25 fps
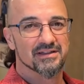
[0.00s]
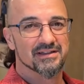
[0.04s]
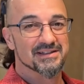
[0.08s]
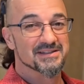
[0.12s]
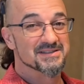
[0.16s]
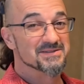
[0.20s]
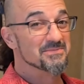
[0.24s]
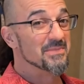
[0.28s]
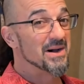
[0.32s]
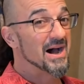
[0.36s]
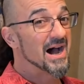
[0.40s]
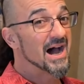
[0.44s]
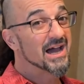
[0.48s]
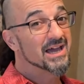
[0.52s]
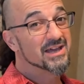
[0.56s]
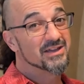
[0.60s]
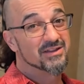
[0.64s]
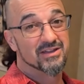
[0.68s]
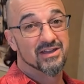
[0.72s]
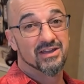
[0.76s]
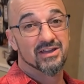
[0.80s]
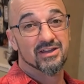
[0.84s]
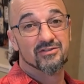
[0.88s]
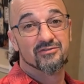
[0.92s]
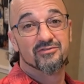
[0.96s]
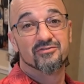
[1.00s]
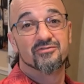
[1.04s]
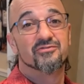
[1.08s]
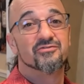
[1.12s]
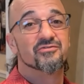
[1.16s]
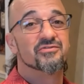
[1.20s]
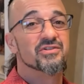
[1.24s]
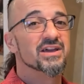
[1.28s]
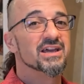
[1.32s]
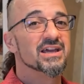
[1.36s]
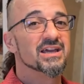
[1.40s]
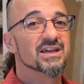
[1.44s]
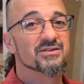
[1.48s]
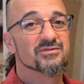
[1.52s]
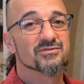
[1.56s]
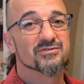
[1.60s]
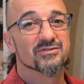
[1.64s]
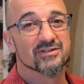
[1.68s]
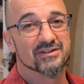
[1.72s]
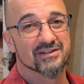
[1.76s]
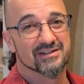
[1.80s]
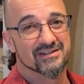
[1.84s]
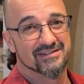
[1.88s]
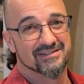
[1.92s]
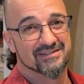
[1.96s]
it's my
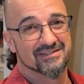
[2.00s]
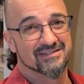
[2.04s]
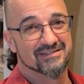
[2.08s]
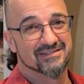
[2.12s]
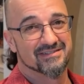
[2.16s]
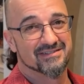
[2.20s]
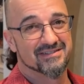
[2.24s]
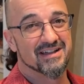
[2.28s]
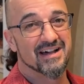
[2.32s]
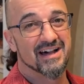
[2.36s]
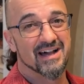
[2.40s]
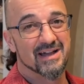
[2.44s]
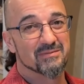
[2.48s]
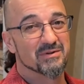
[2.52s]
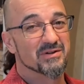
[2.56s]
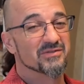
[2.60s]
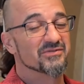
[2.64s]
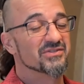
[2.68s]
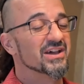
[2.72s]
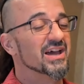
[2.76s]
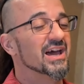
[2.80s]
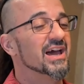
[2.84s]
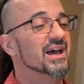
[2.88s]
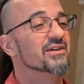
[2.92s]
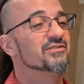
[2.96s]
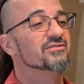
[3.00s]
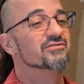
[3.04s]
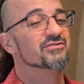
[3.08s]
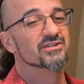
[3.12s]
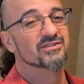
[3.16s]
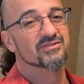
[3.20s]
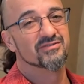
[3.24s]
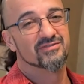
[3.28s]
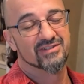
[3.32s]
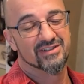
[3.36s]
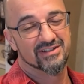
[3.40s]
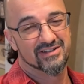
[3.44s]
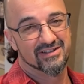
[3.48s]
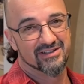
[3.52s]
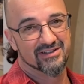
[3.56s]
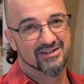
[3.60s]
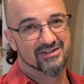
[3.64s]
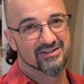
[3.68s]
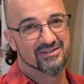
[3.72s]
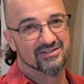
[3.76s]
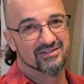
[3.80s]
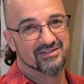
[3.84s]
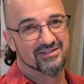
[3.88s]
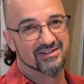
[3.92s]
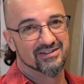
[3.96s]
favorite time of every
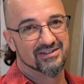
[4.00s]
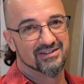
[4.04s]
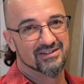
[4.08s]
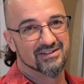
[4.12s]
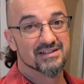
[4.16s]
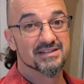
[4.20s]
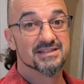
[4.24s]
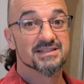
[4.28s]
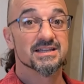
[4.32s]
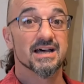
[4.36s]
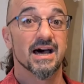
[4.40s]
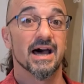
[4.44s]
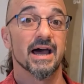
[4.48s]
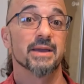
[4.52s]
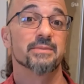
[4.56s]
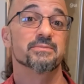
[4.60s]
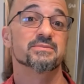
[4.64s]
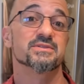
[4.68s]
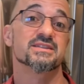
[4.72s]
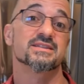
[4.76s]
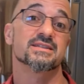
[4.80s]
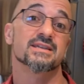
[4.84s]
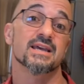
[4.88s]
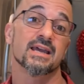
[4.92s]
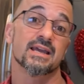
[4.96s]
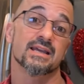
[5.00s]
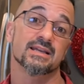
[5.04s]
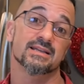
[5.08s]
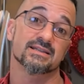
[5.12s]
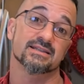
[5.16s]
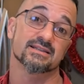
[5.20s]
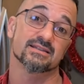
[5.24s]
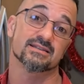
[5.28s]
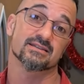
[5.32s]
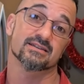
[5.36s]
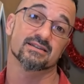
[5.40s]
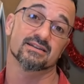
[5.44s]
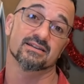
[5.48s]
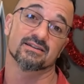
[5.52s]
video, time to taste.